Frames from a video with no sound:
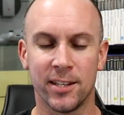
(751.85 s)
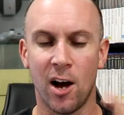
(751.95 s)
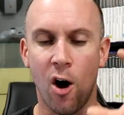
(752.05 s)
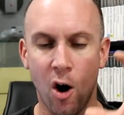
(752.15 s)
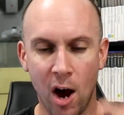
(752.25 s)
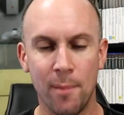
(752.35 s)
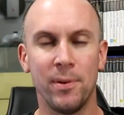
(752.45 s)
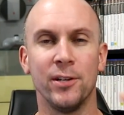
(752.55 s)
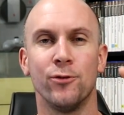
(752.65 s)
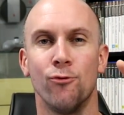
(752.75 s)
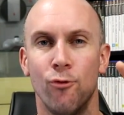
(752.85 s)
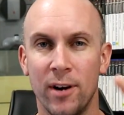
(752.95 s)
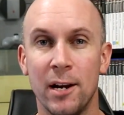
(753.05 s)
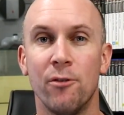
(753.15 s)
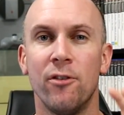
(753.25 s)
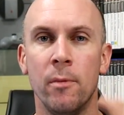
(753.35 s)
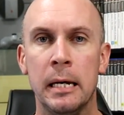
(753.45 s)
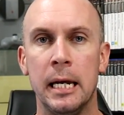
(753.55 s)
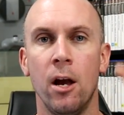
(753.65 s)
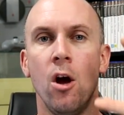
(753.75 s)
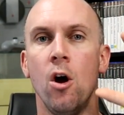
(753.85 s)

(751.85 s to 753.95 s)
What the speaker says: The hype is real for me